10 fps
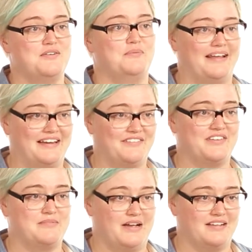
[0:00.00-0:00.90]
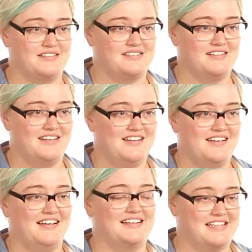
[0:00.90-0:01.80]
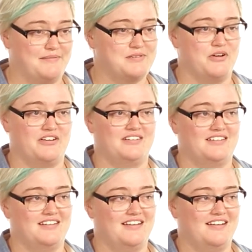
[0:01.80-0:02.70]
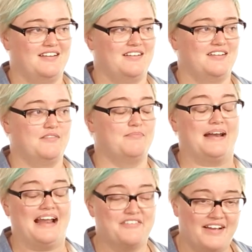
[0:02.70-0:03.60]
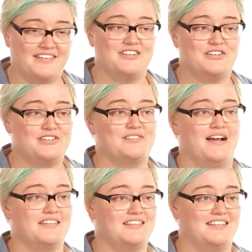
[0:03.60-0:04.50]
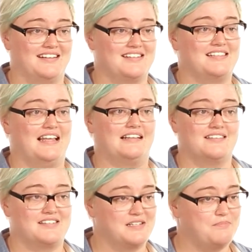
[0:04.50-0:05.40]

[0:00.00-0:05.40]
waiting for the bus except smoke. But I found that you can do other things like listen to